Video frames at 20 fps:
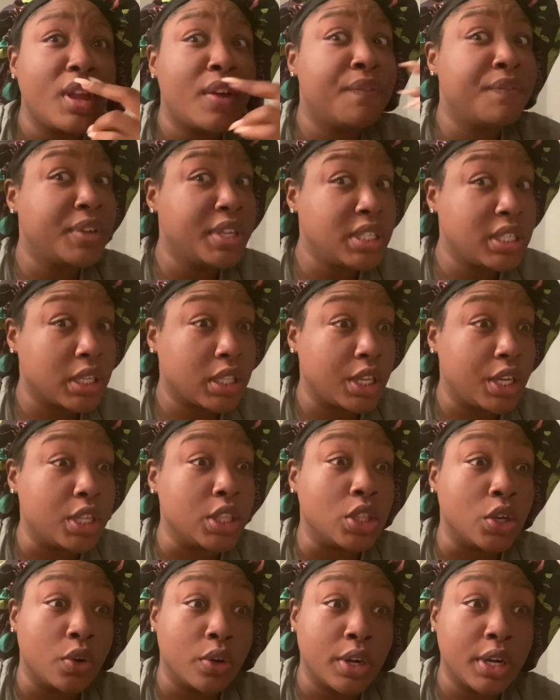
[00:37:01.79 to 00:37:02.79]
physically,
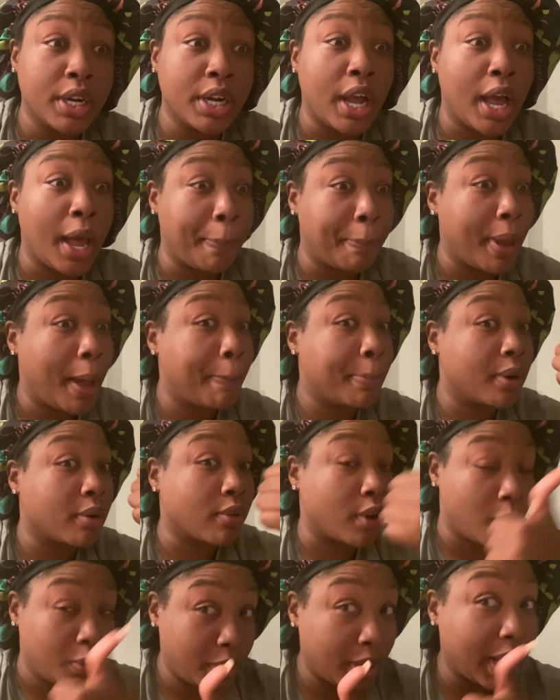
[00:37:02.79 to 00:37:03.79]
during a
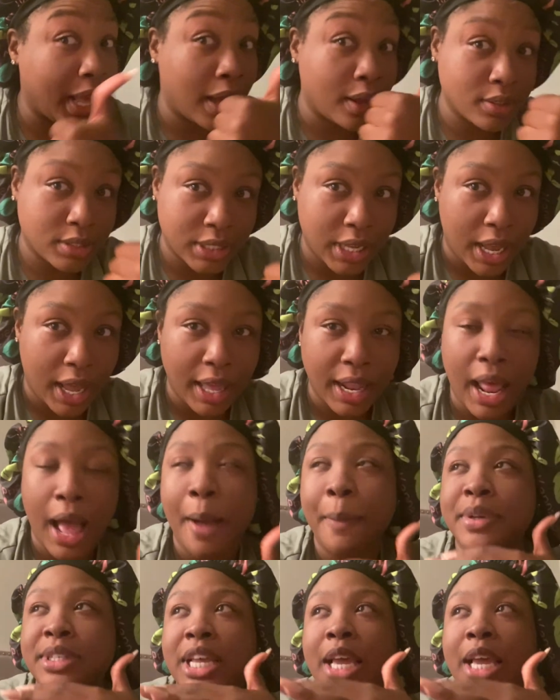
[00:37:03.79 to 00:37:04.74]
pepperoni outside, I was